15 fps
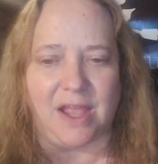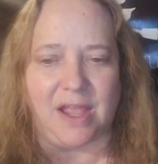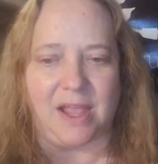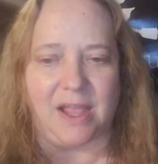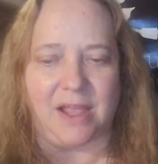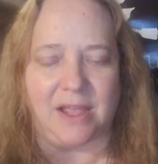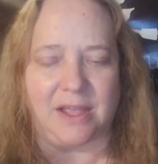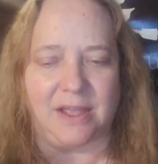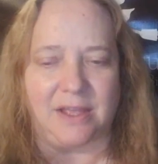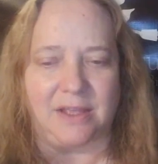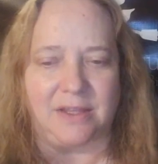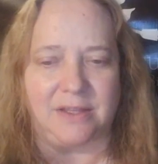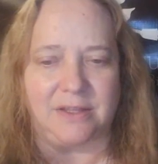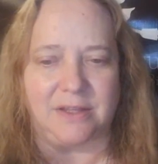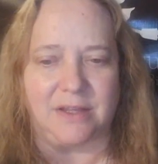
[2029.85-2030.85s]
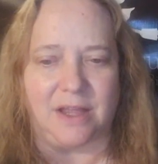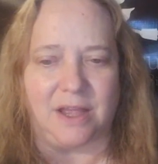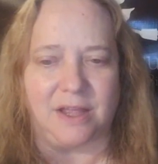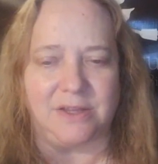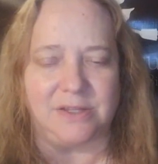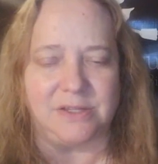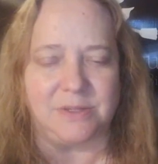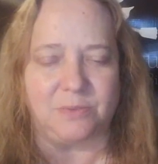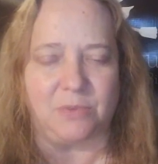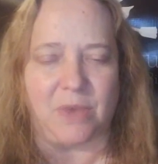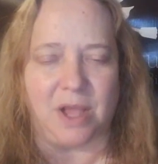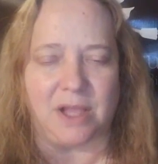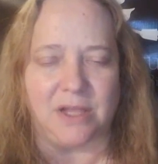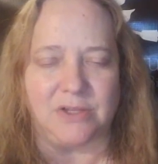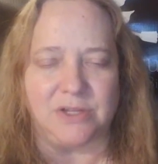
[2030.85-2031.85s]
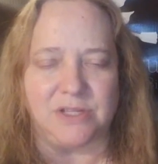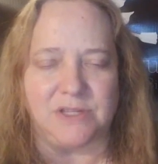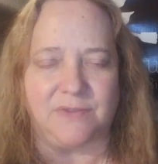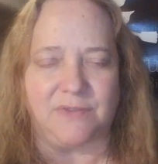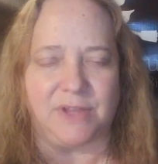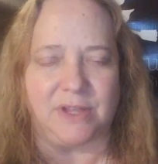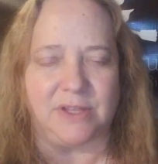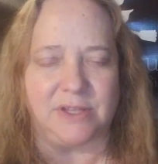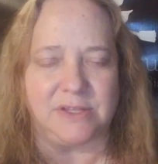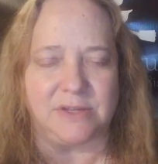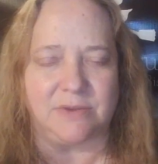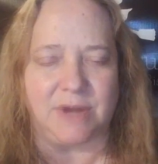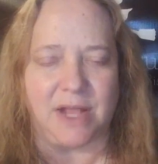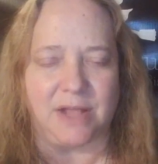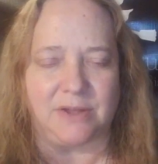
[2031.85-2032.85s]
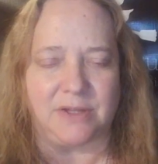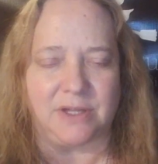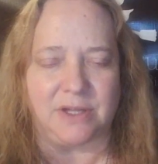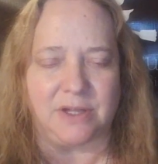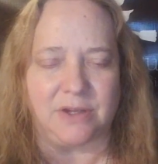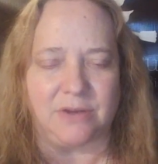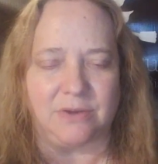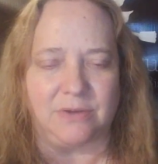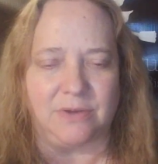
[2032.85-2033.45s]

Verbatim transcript: And I just, I can just feel it surrounding you.